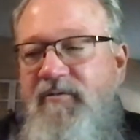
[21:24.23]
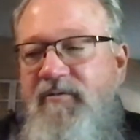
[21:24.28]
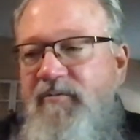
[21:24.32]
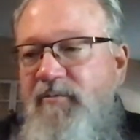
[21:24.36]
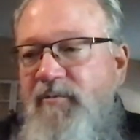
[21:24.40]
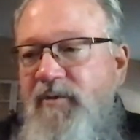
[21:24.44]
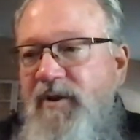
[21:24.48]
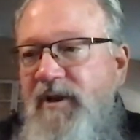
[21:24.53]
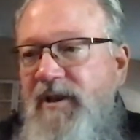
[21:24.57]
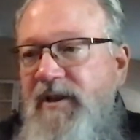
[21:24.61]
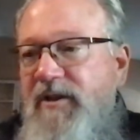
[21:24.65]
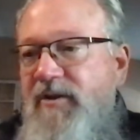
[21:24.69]

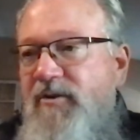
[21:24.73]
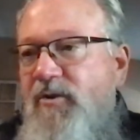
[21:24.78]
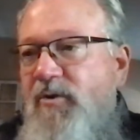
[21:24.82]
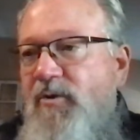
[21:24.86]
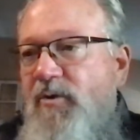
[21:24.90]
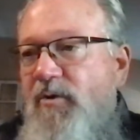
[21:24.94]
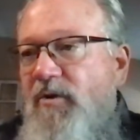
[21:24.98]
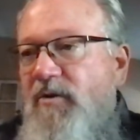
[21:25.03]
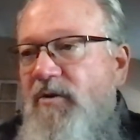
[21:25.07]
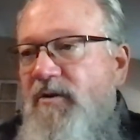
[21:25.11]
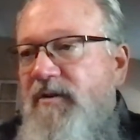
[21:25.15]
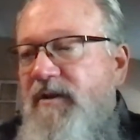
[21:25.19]
really
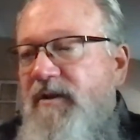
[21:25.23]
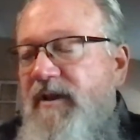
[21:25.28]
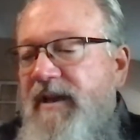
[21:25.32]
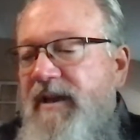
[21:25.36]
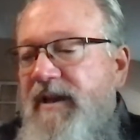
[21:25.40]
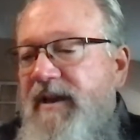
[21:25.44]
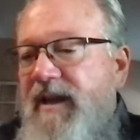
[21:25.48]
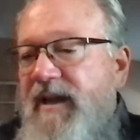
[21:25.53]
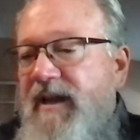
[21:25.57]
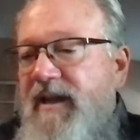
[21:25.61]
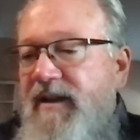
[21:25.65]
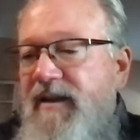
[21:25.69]
cool.
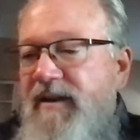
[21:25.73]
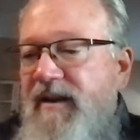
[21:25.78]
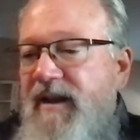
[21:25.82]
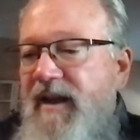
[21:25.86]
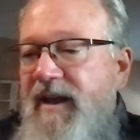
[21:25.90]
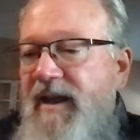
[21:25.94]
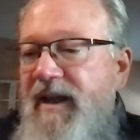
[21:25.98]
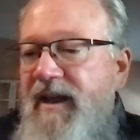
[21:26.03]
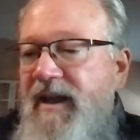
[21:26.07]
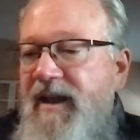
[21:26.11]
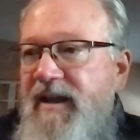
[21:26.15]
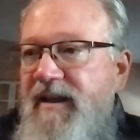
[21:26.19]
And then
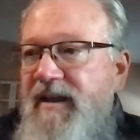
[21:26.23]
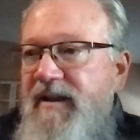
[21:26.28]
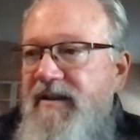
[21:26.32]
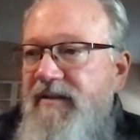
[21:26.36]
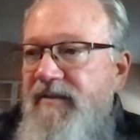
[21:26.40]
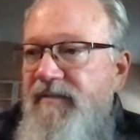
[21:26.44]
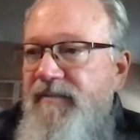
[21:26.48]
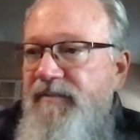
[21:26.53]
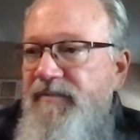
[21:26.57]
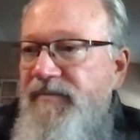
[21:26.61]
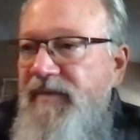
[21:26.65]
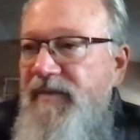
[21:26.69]
a
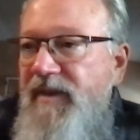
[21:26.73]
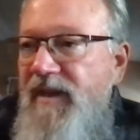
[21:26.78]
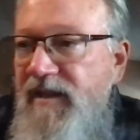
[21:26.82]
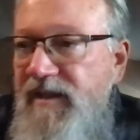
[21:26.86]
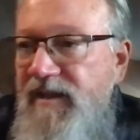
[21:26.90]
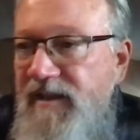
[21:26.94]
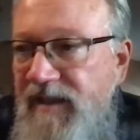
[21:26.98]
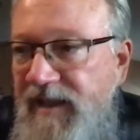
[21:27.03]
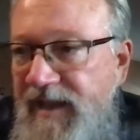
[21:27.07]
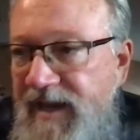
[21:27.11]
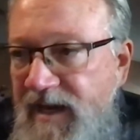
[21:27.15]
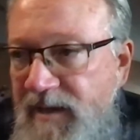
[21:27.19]

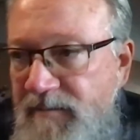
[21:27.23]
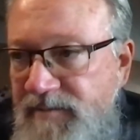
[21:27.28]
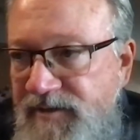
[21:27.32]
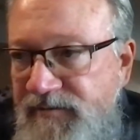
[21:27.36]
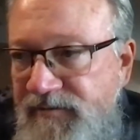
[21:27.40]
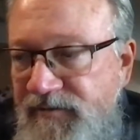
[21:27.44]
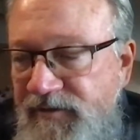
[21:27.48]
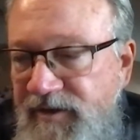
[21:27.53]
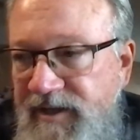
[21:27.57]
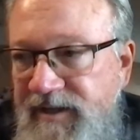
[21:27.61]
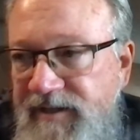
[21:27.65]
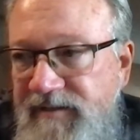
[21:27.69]

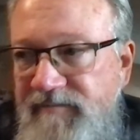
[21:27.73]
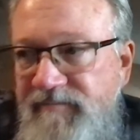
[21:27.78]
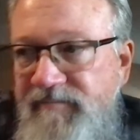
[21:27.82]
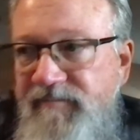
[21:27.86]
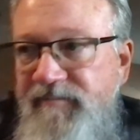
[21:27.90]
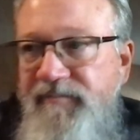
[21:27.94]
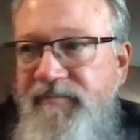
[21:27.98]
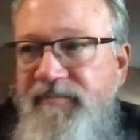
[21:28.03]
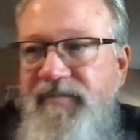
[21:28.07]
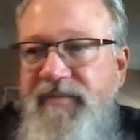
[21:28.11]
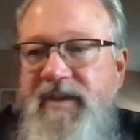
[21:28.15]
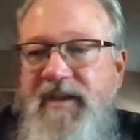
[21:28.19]
Lambsfoot
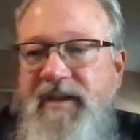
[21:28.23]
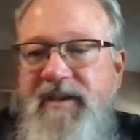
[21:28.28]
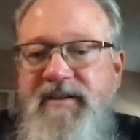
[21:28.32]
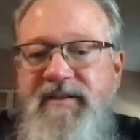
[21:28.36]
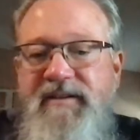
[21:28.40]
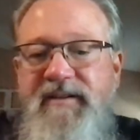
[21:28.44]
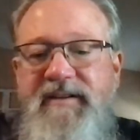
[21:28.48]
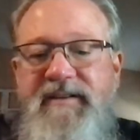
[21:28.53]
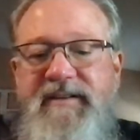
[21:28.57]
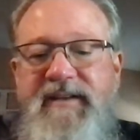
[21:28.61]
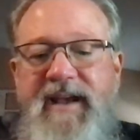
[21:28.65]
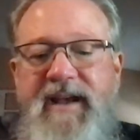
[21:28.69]

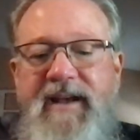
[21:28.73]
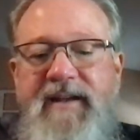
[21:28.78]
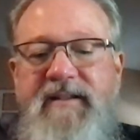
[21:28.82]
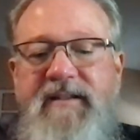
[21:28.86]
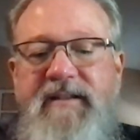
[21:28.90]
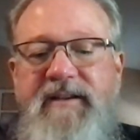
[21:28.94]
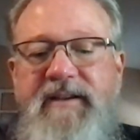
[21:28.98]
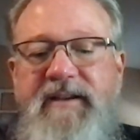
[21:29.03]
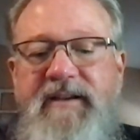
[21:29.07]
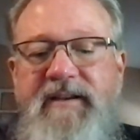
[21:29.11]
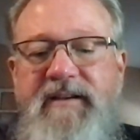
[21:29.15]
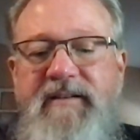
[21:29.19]
is
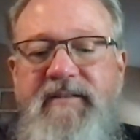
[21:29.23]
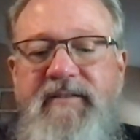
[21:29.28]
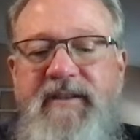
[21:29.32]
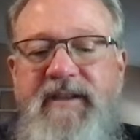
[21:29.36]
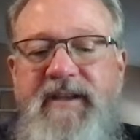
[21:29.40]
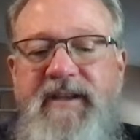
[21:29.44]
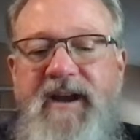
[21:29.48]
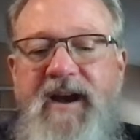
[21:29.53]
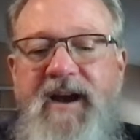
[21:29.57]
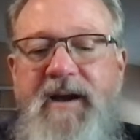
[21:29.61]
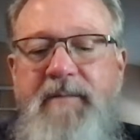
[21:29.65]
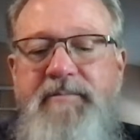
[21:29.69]
exactly
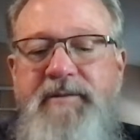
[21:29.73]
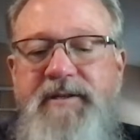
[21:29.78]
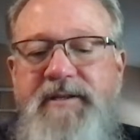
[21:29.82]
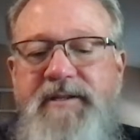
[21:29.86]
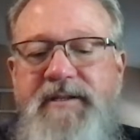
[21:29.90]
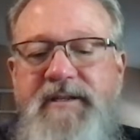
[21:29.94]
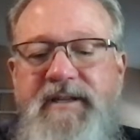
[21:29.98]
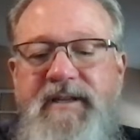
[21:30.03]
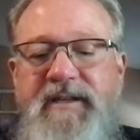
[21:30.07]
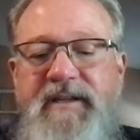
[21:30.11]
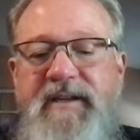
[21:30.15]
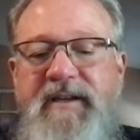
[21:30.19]
the
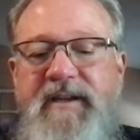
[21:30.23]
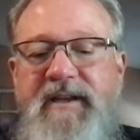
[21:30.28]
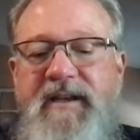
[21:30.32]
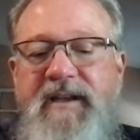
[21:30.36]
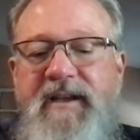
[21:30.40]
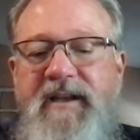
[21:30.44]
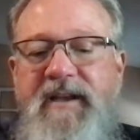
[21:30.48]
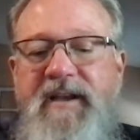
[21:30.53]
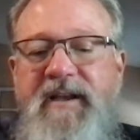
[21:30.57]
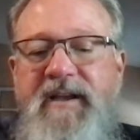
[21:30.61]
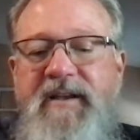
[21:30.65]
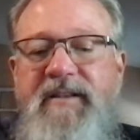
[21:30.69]
opposite.
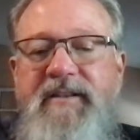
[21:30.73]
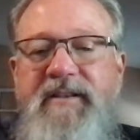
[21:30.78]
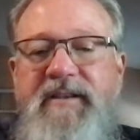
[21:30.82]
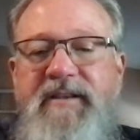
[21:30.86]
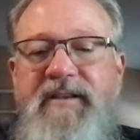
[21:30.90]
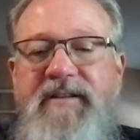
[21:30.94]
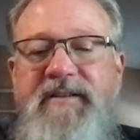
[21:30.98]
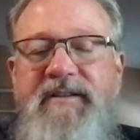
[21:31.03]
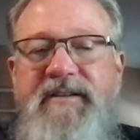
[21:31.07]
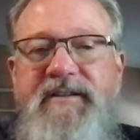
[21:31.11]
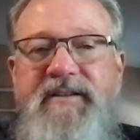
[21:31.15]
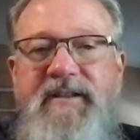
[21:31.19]

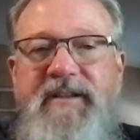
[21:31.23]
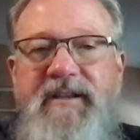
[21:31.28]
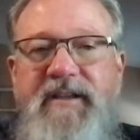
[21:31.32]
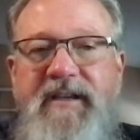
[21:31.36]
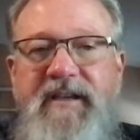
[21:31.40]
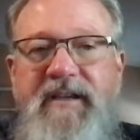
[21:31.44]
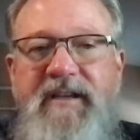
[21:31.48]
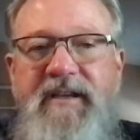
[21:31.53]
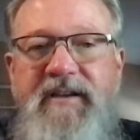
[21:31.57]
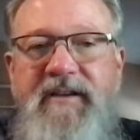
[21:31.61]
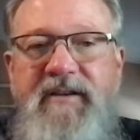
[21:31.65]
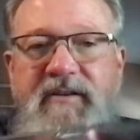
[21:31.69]
This is
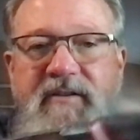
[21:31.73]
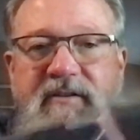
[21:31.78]
the